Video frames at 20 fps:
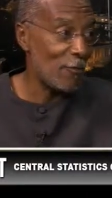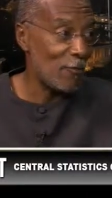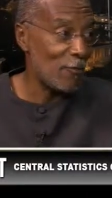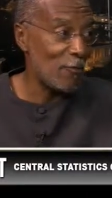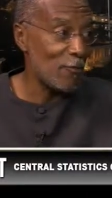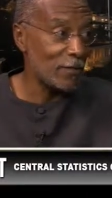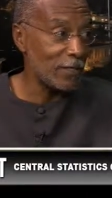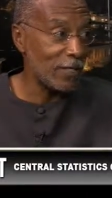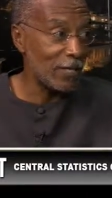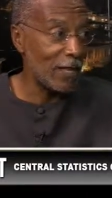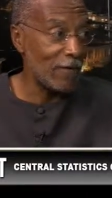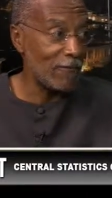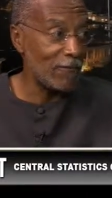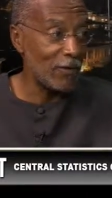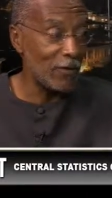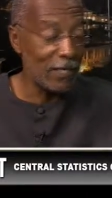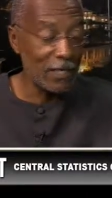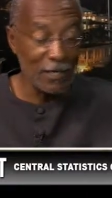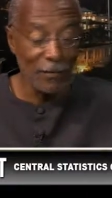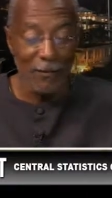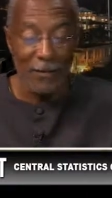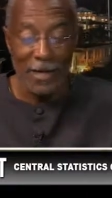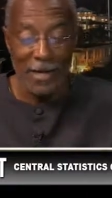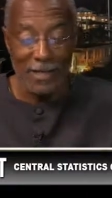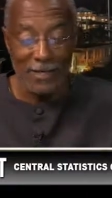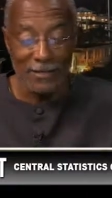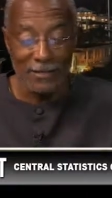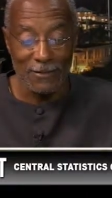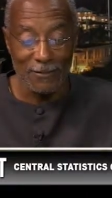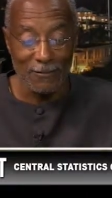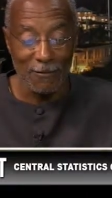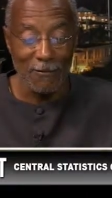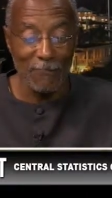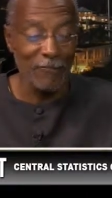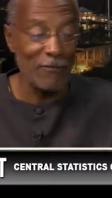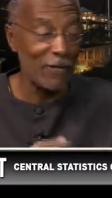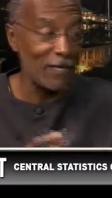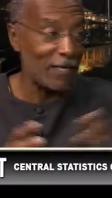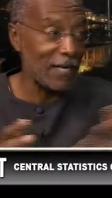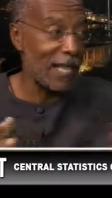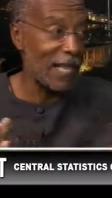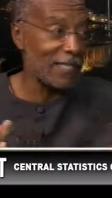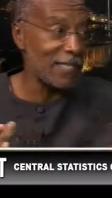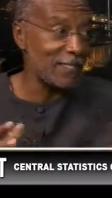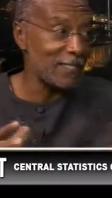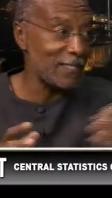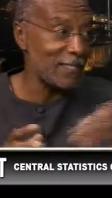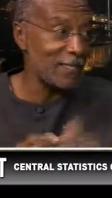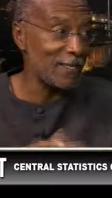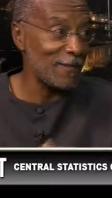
more than I've done in the past. So I'm very glad to see